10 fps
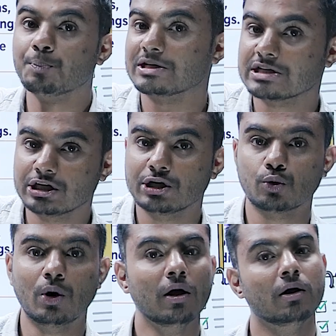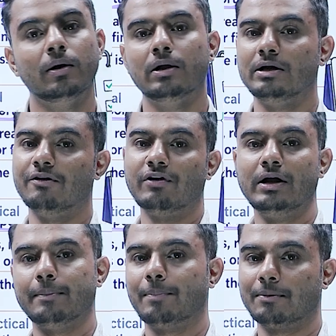present it to a
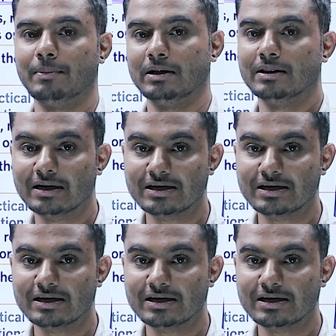different department.